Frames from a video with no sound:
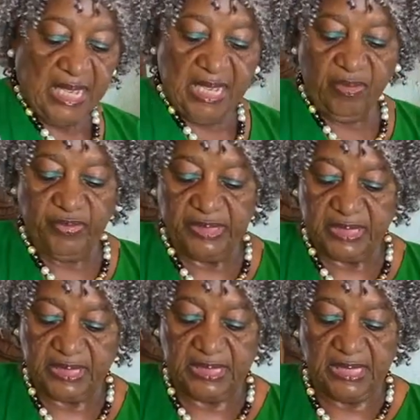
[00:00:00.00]
it was
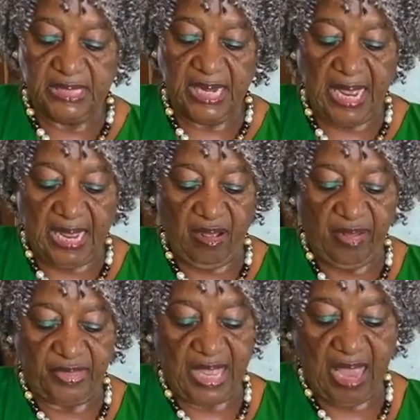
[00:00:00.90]
sitting
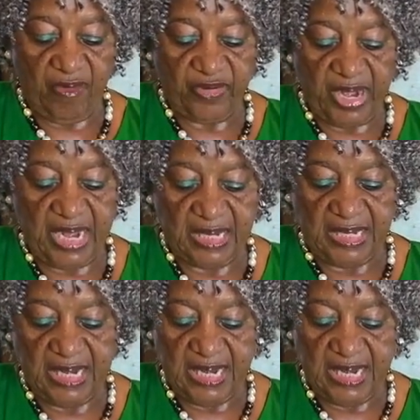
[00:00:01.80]
on the counter and